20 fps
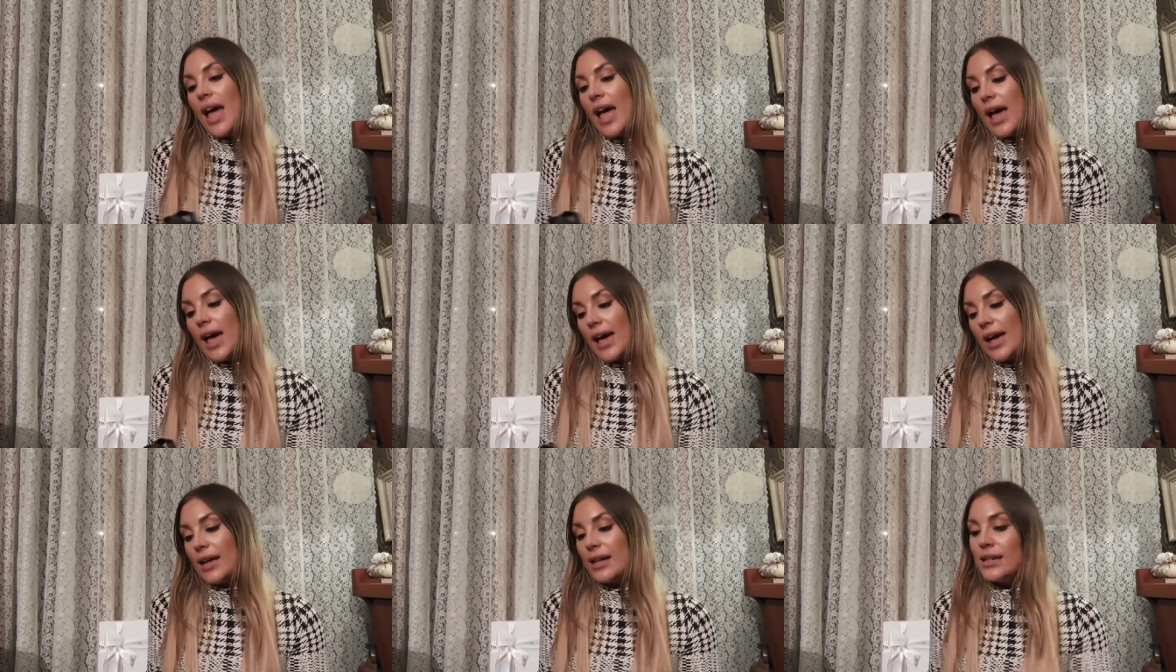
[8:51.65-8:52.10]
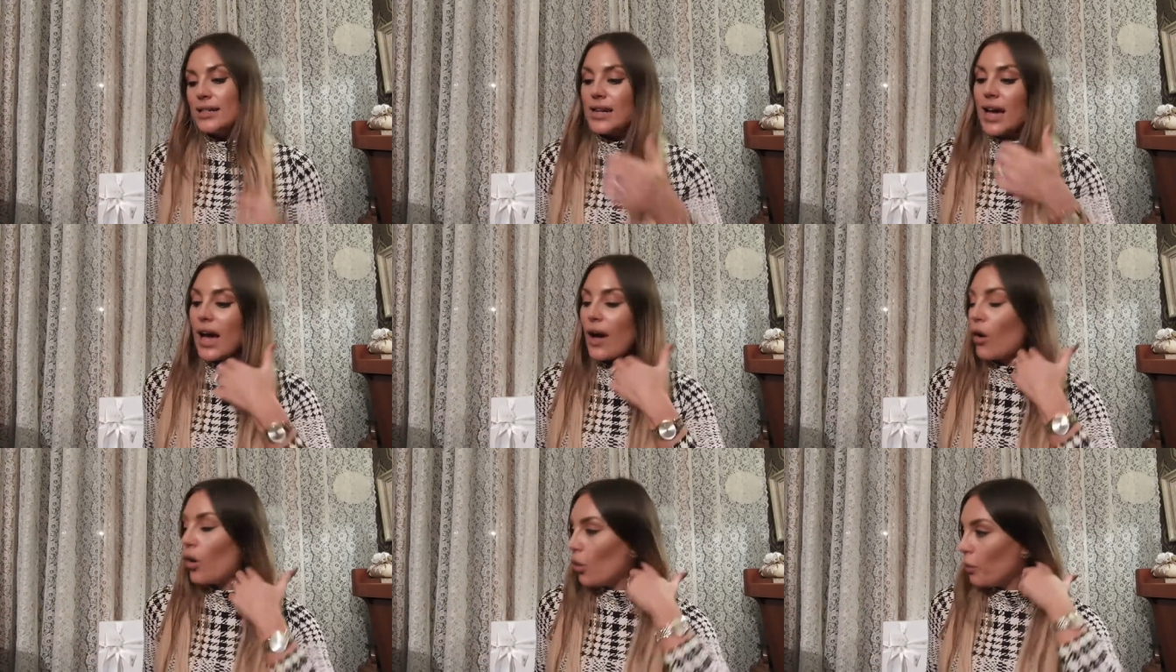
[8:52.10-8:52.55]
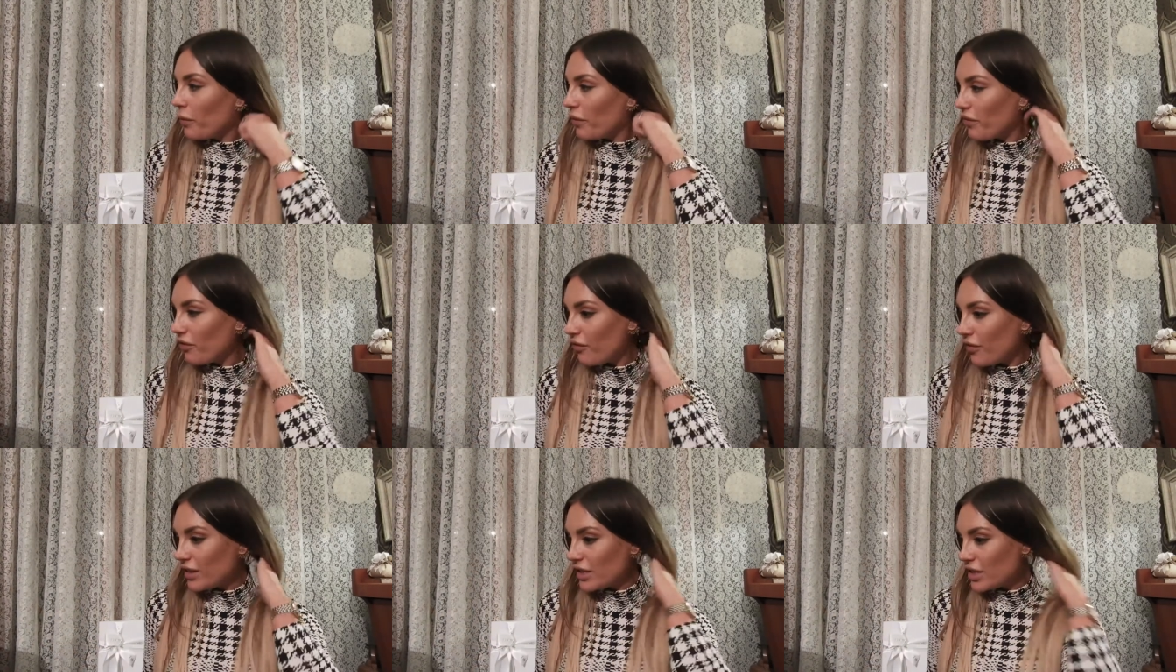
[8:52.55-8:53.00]
And I hope
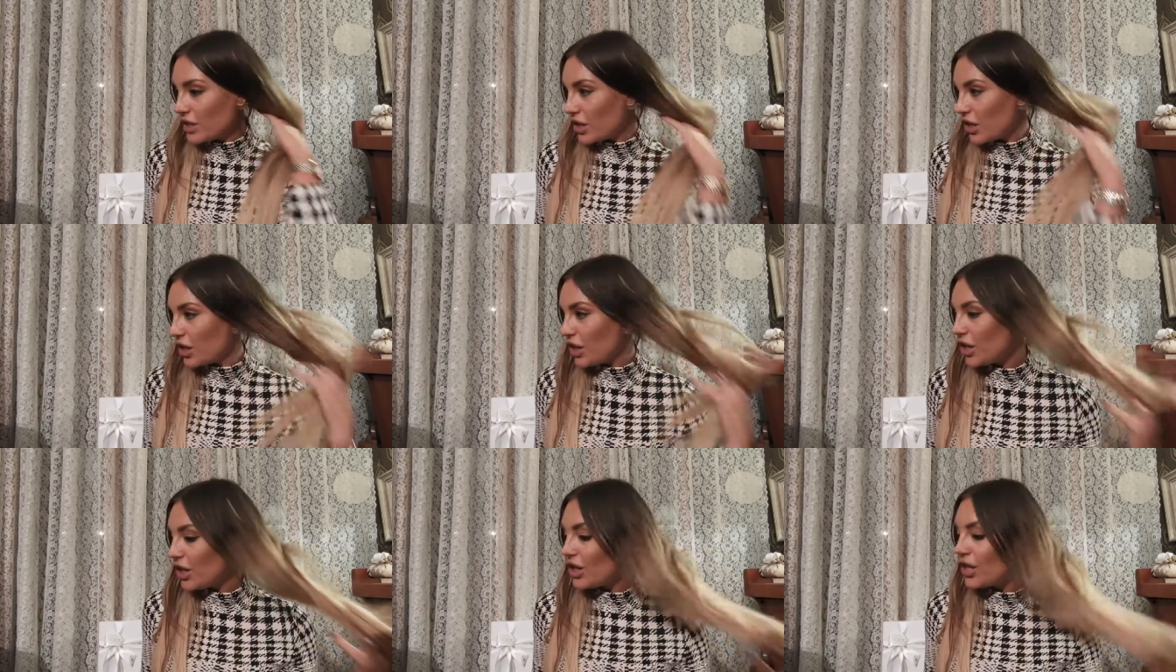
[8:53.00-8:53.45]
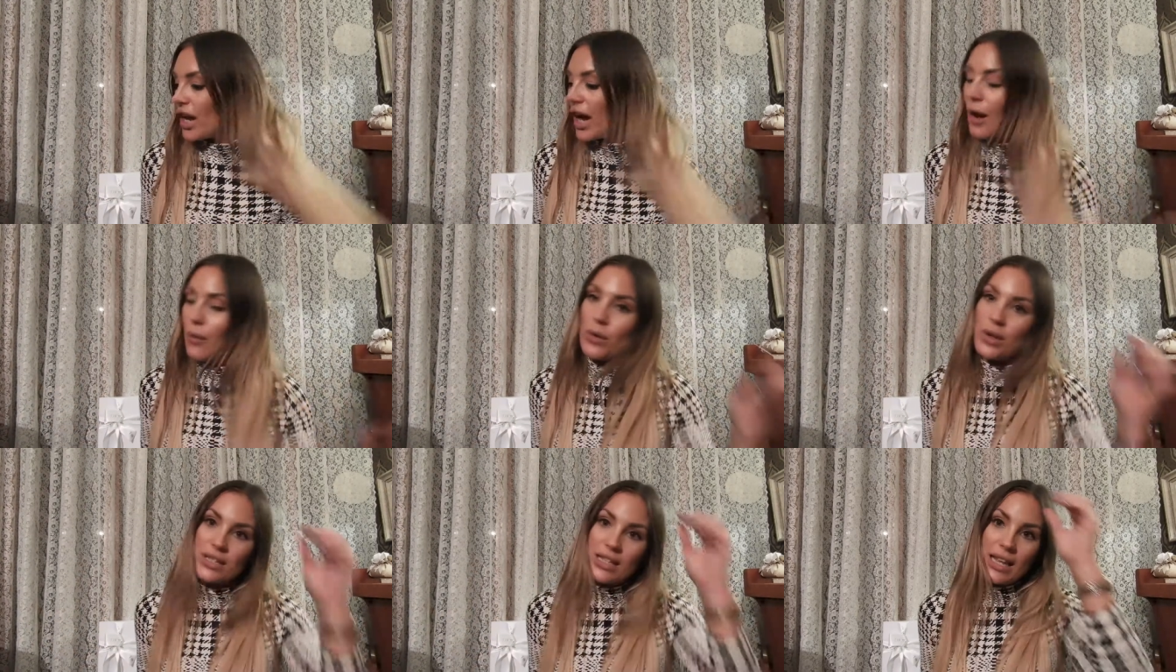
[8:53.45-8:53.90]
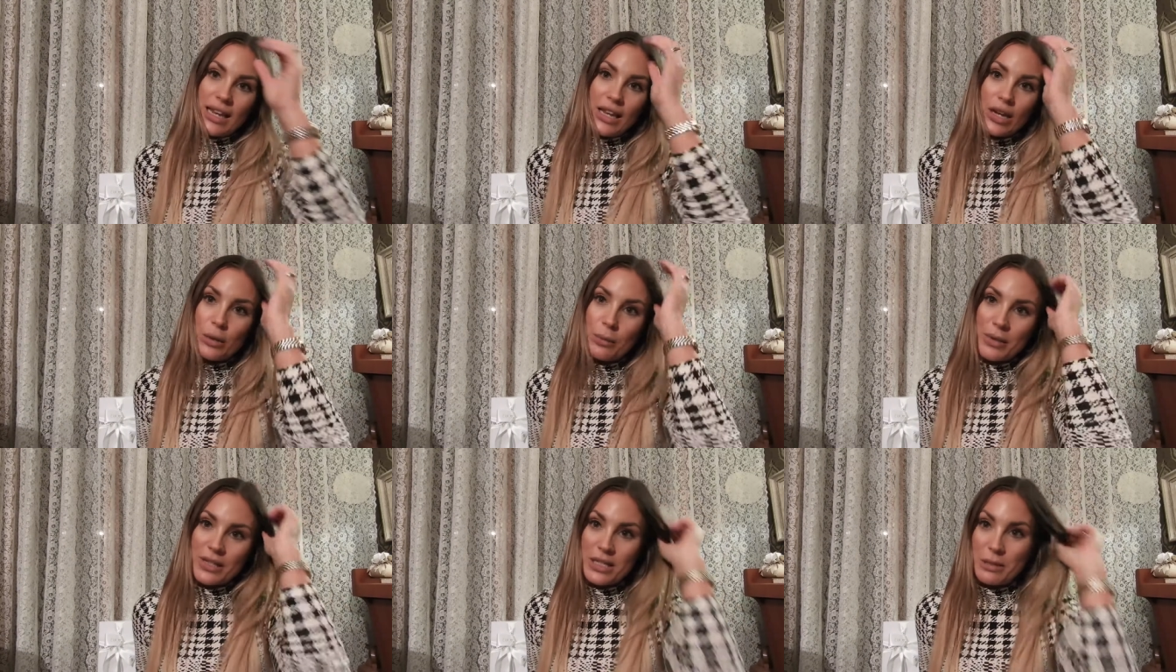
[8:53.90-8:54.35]
it fits good. I was a
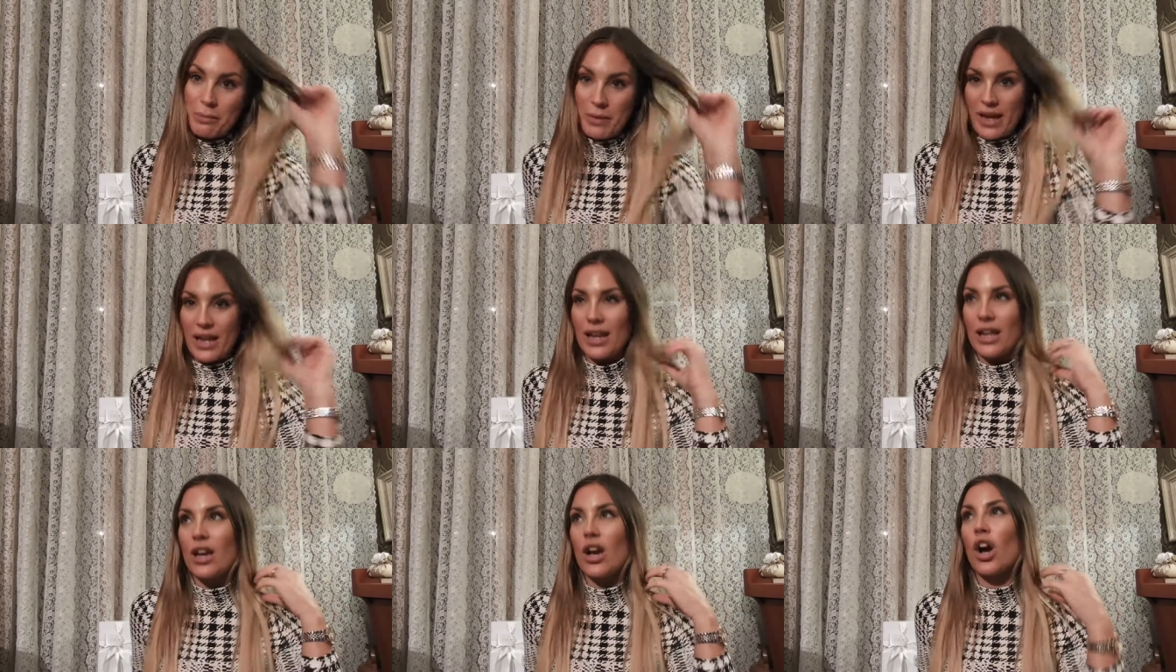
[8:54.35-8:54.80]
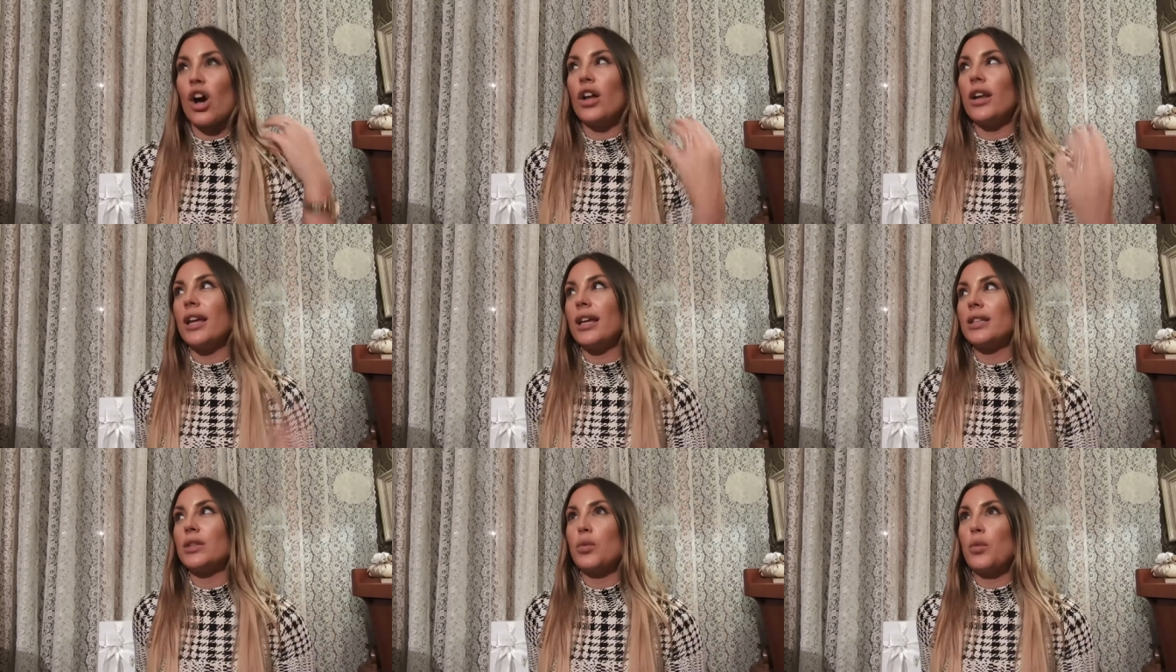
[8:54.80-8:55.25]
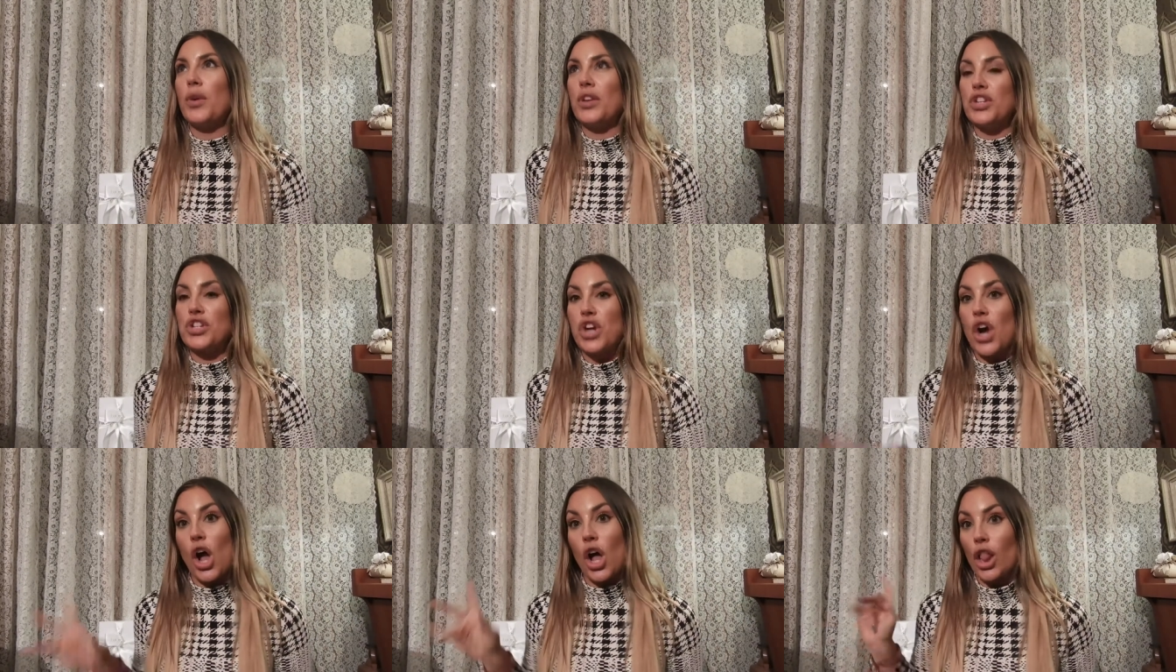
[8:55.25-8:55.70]
little bit debating on it,
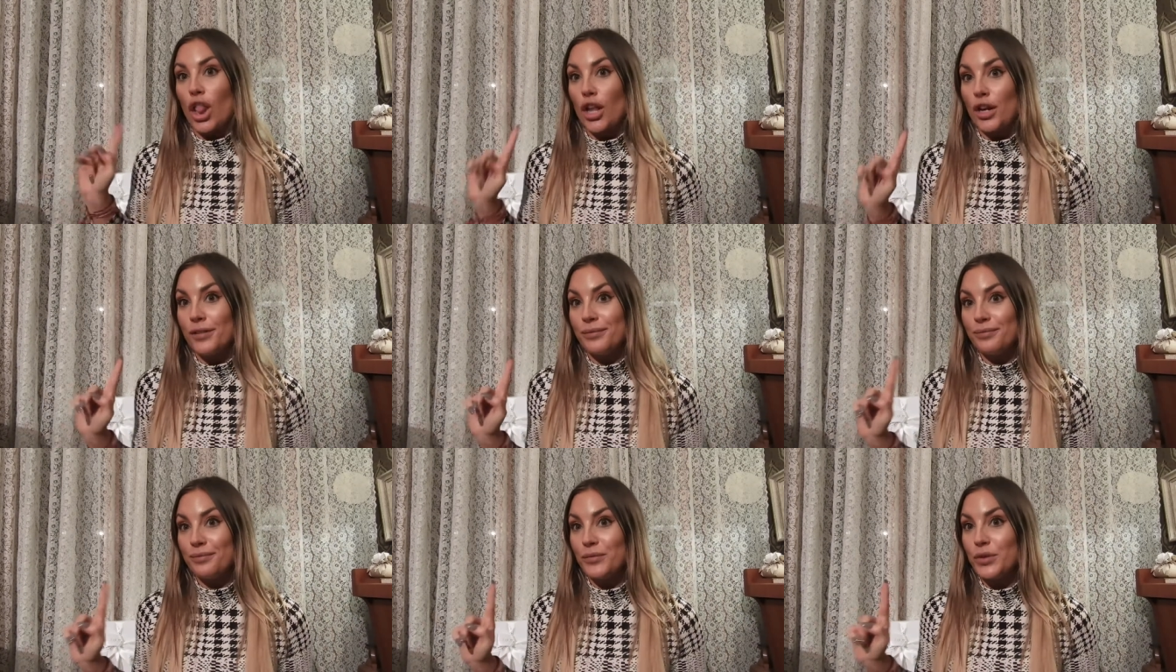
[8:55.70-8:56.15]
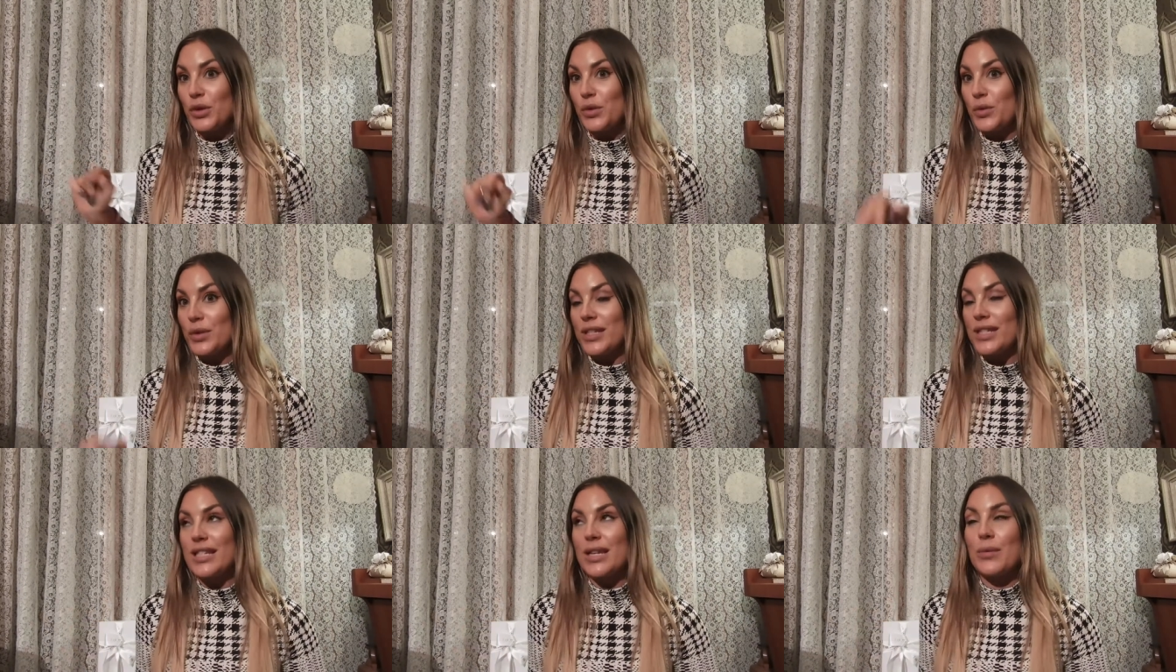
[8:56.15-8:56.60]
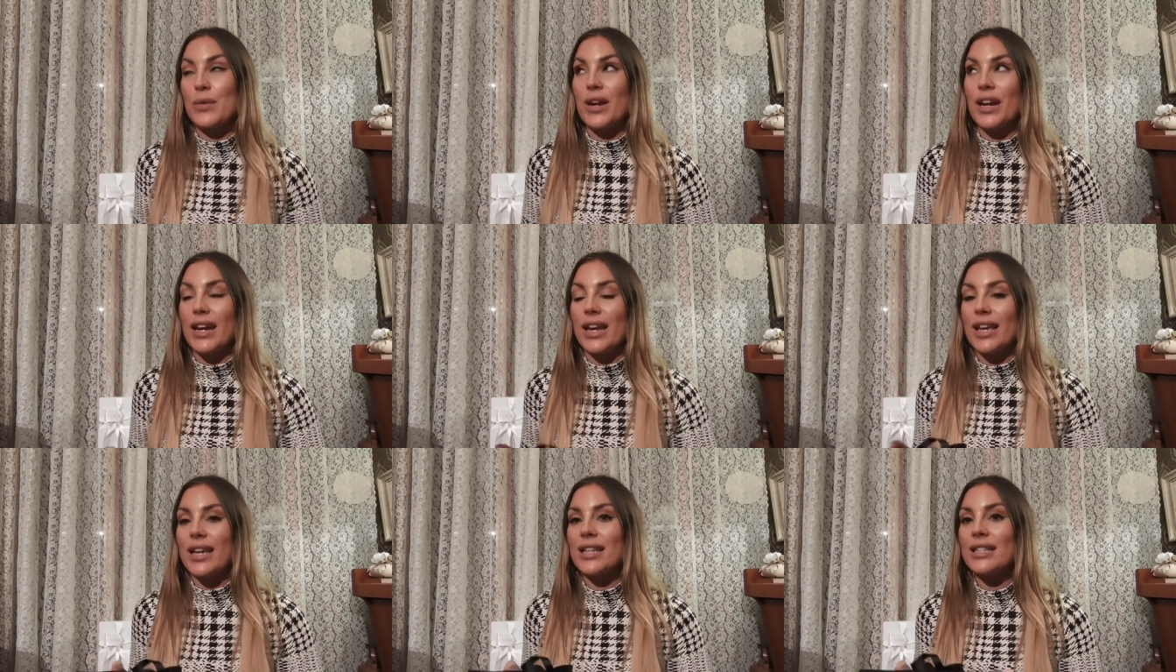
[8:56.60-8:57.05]
which color, you will see
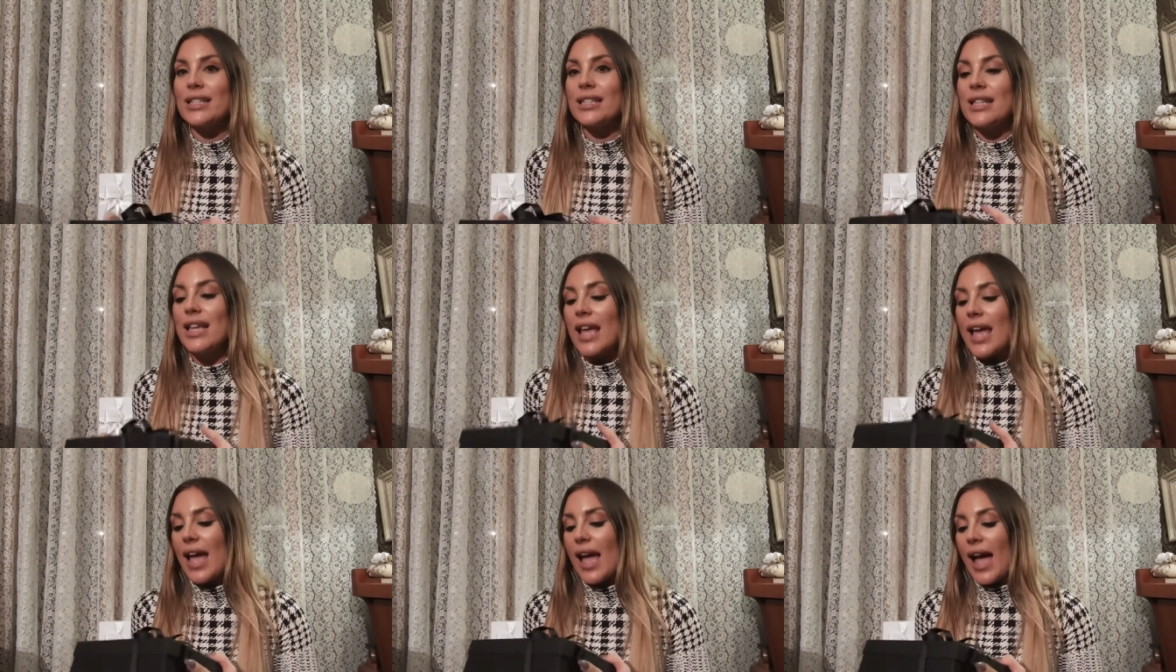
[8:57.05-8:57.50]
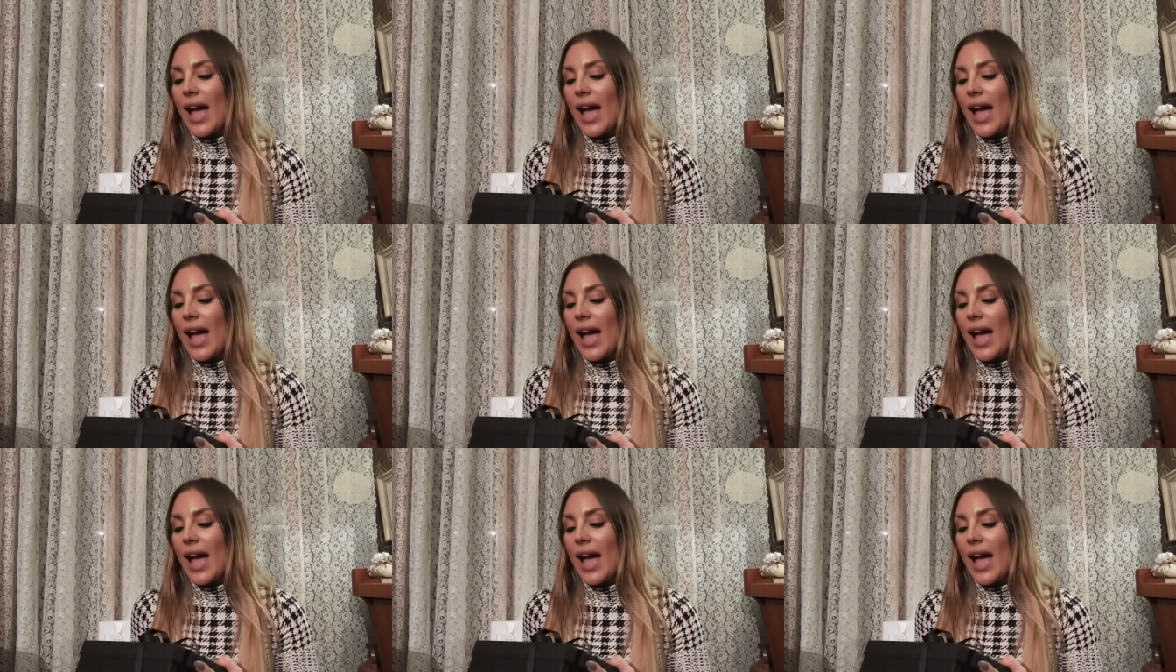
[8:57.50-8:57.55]
what it is.